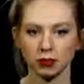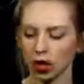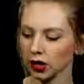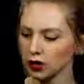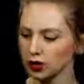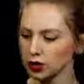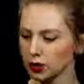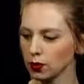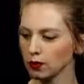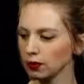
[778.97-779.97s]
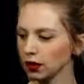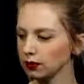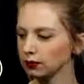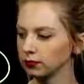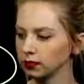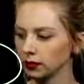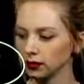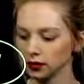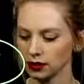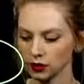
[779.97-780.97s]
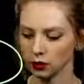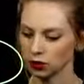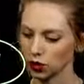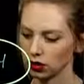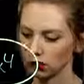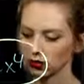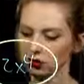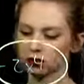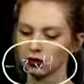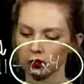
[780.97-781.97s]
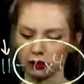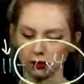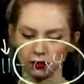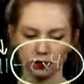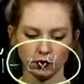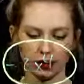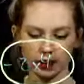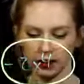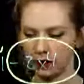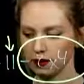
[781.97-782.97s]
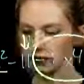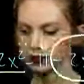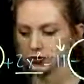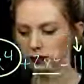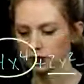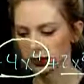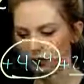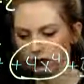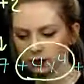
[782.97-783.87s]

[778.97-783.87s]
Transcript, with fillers: Are these two equivalent? This whole chunk and this whole chunk.